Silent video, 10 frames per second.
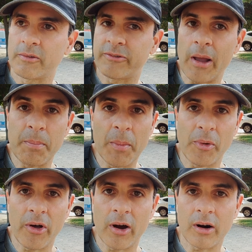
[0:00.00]
Find
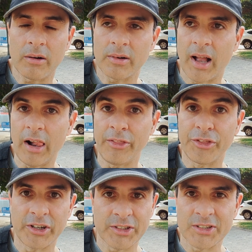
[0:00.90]
people that are health
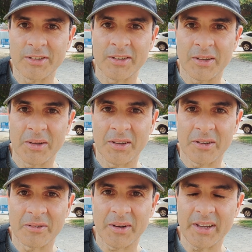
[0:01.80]
nuts,
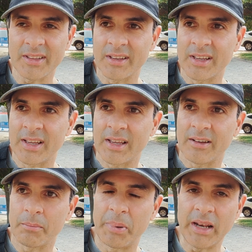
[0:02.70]
right?
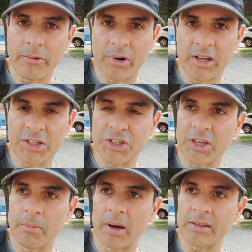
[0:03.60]
build a
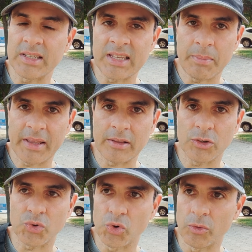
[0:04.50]
relationship, participate in
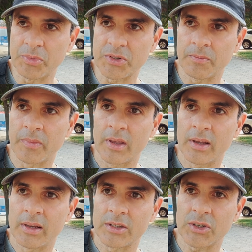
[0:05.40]
those groups,
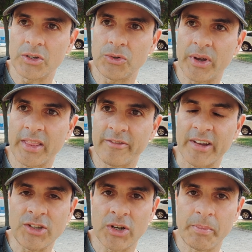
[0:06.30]
so you can
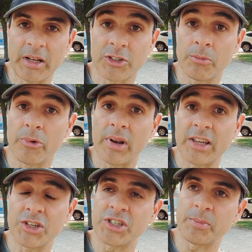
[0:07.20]
eventually build some
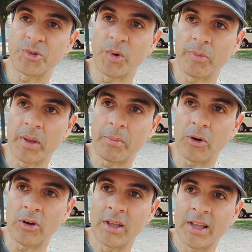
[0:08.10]
relationships with
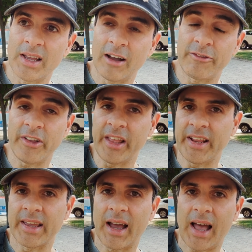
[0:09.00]
people. And
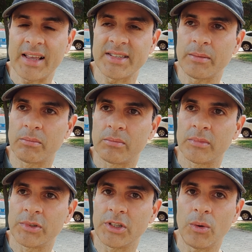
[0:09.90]
finally, ask them,
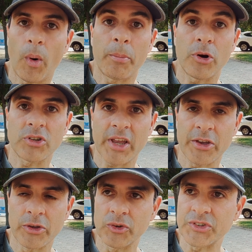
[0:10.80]
you know, what products are
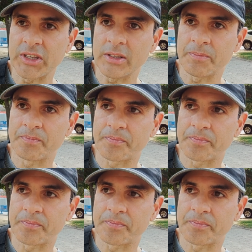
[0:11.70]
you using,